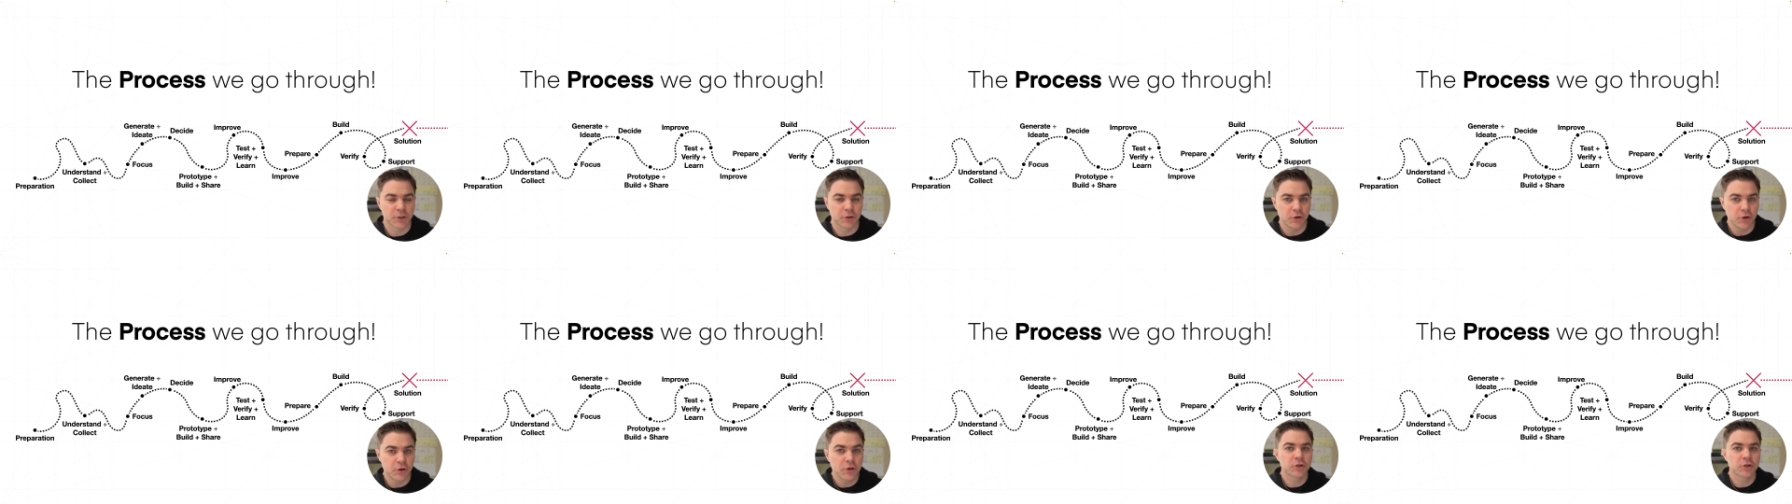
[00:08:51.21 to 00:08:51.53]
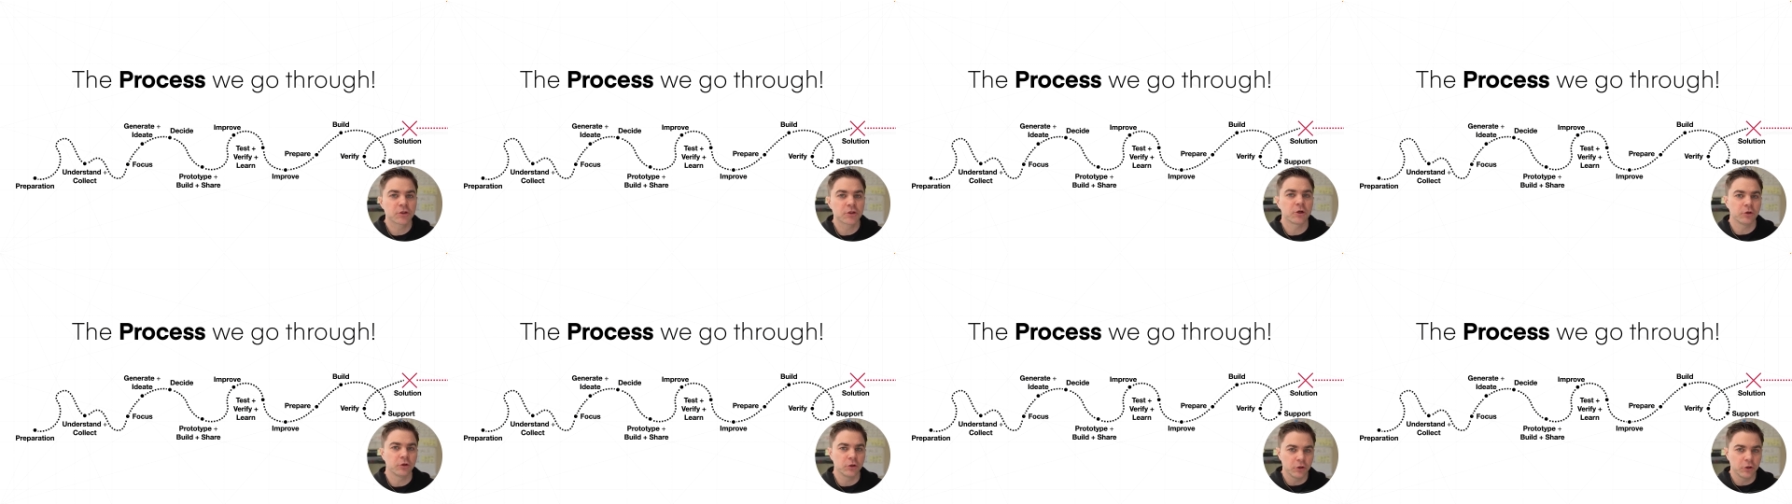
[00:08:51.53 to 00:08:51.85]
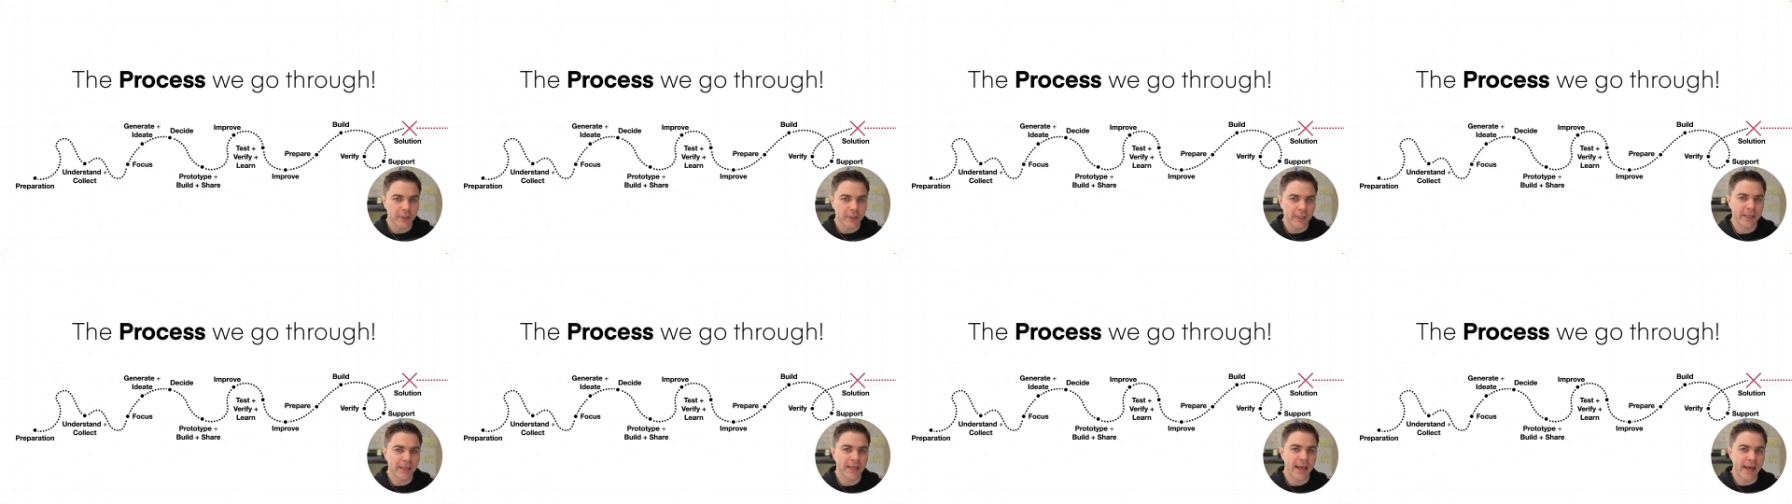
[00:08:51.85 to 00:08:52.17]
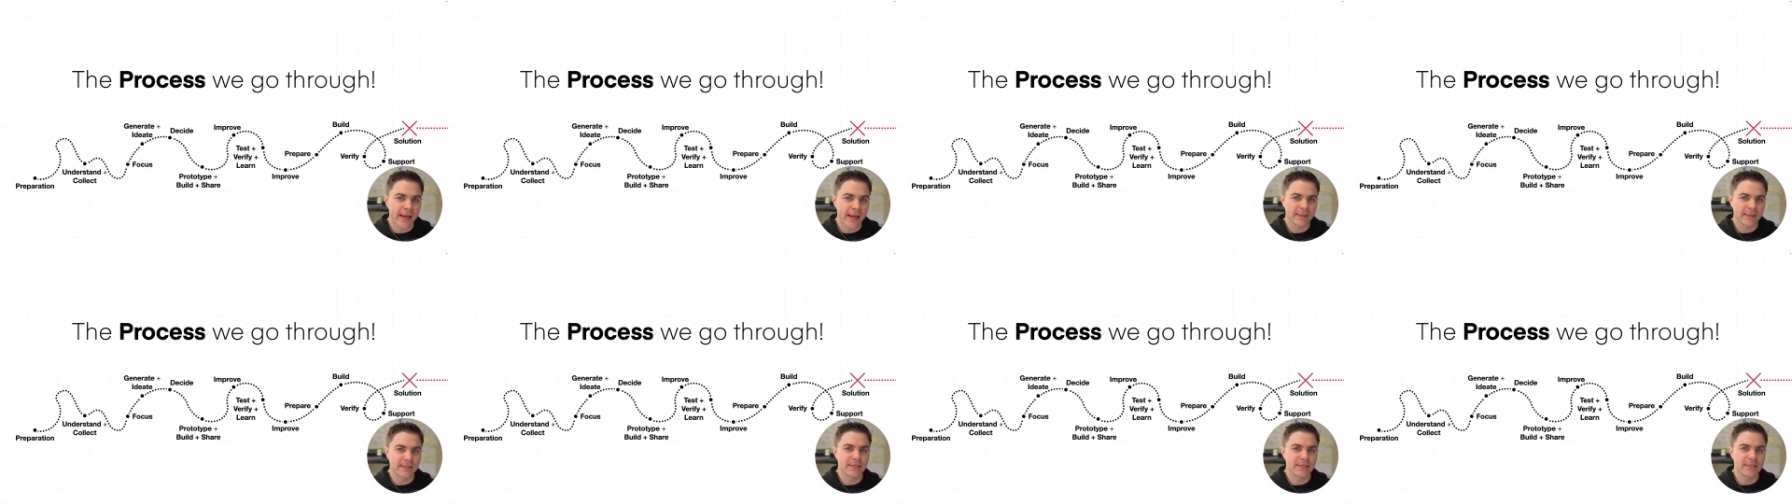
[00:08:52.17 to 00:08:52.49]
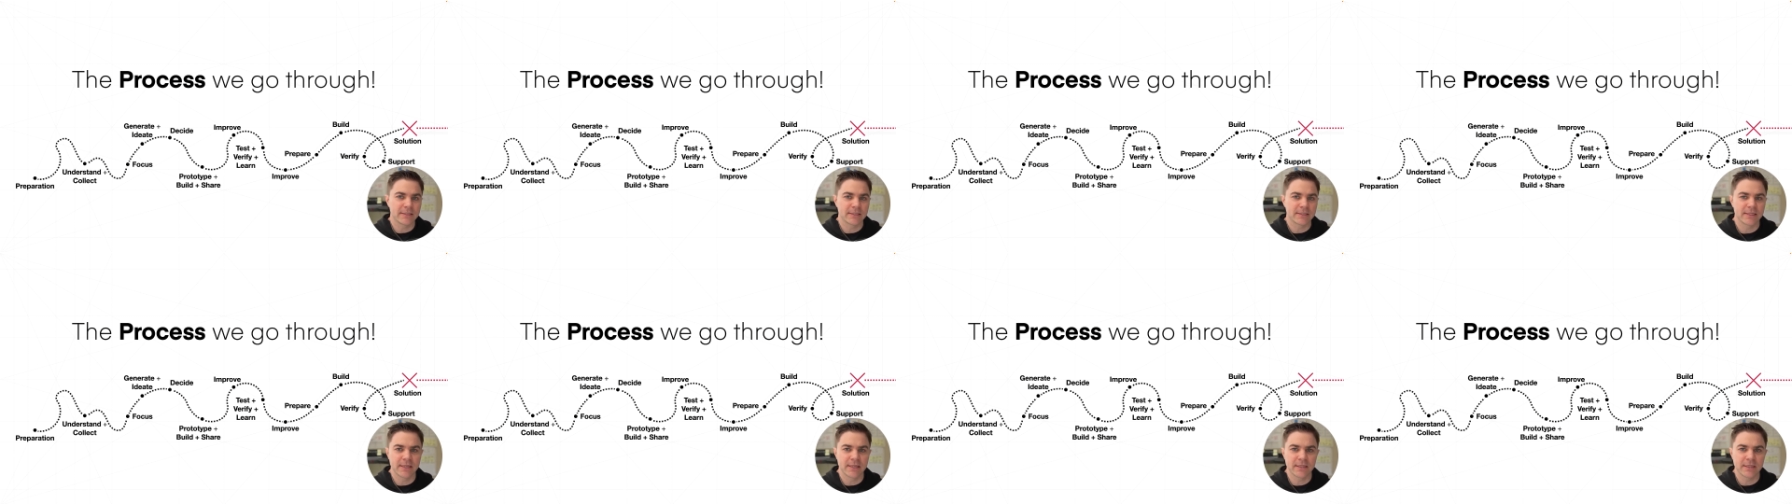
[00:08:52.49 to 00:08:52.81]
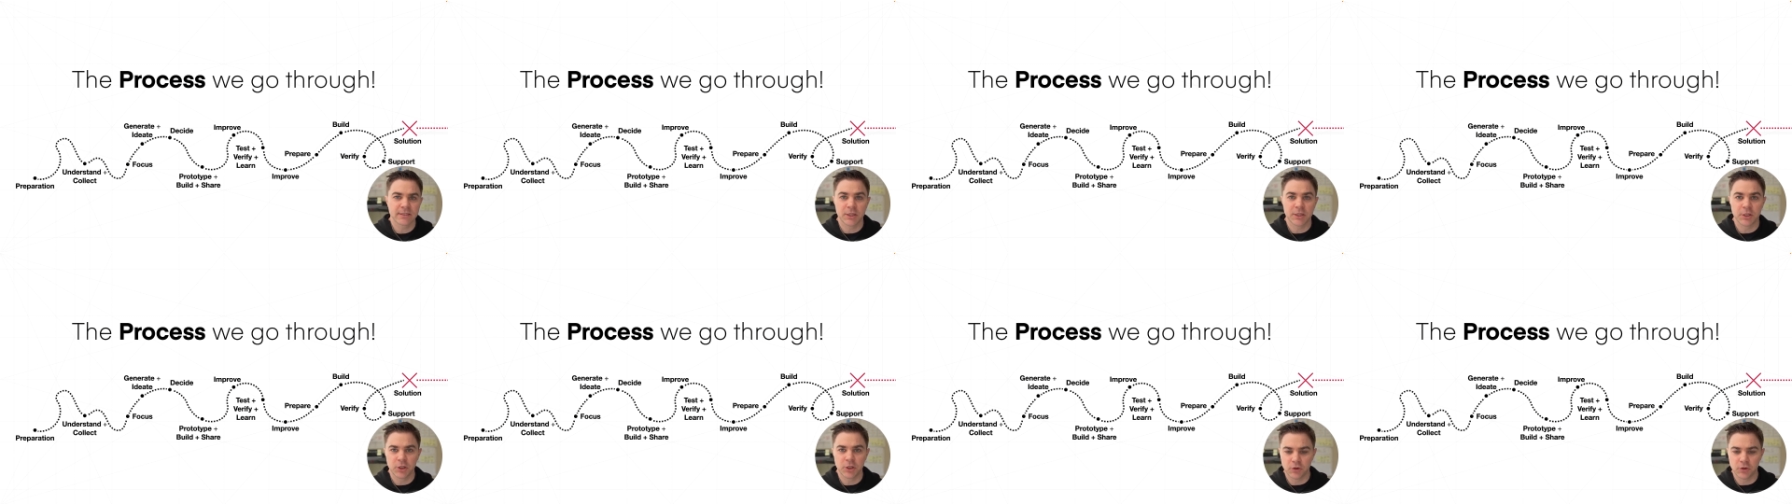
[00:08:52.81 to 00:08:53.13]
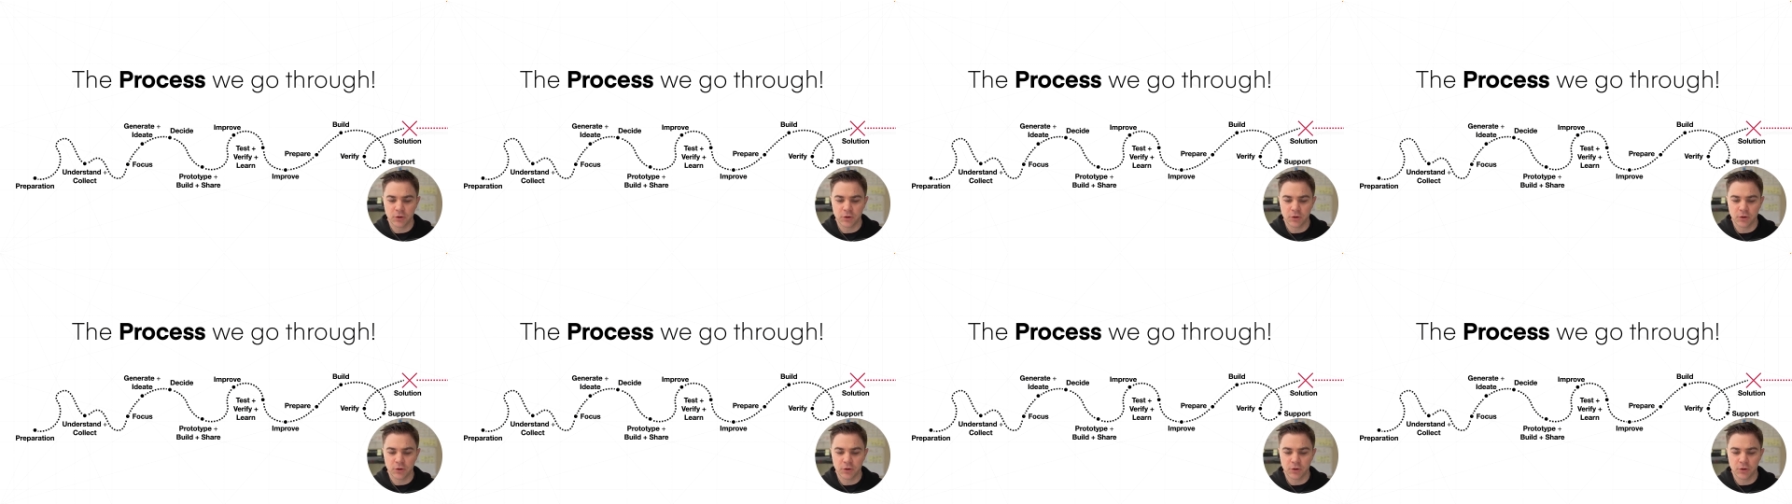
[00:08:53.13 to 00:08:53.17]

can start looking at these things in